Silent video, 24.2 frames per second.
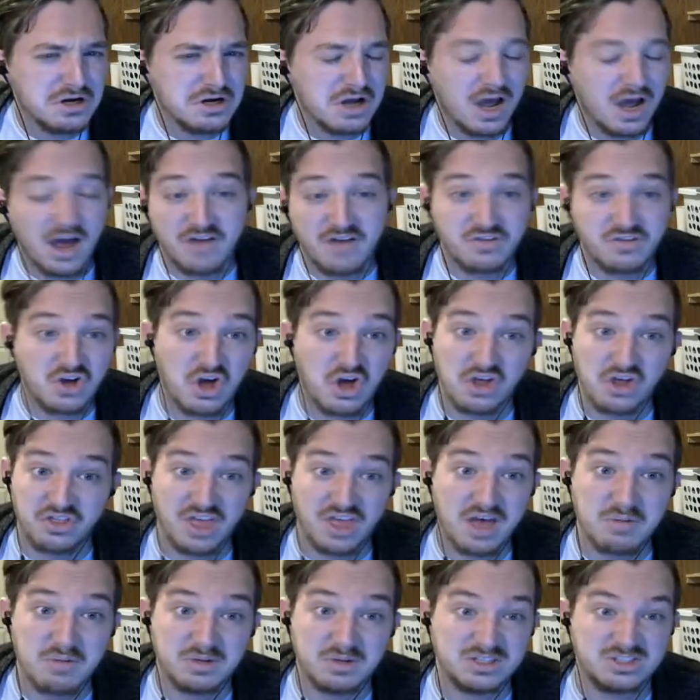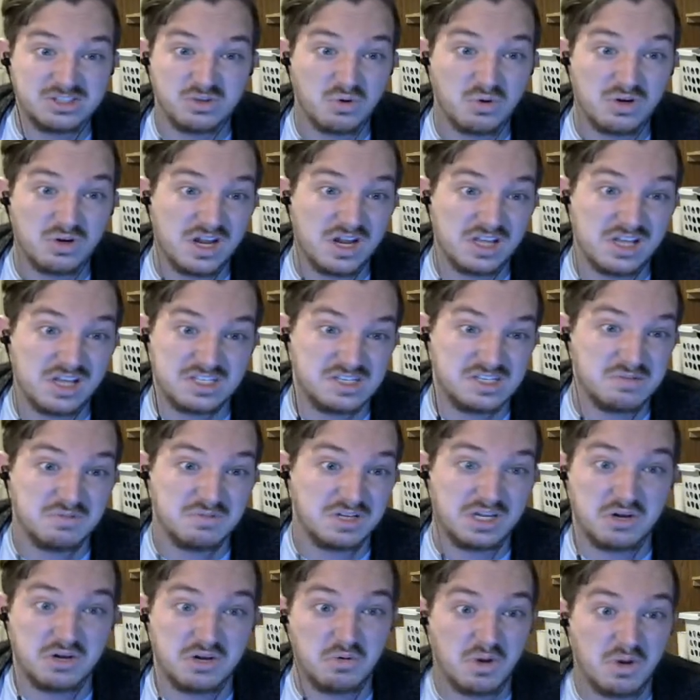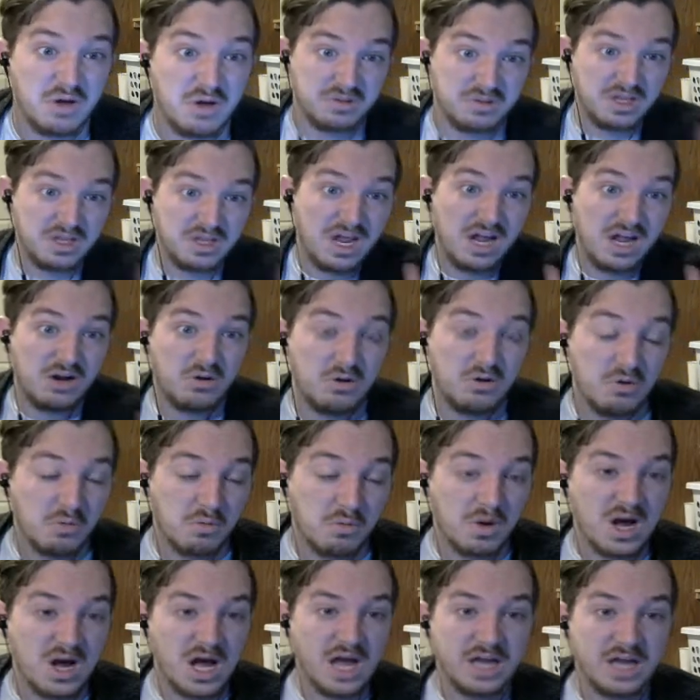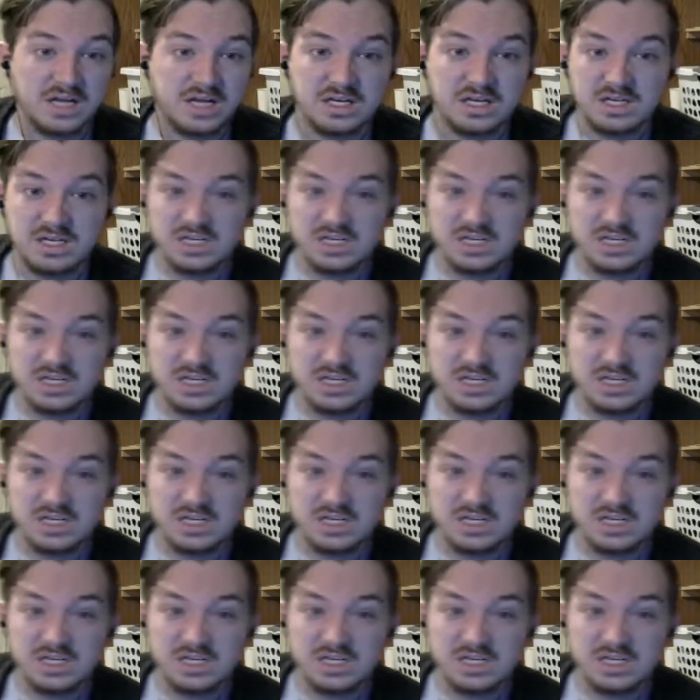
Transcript: I've called that my sword and I seem to get away with it. I don't know why.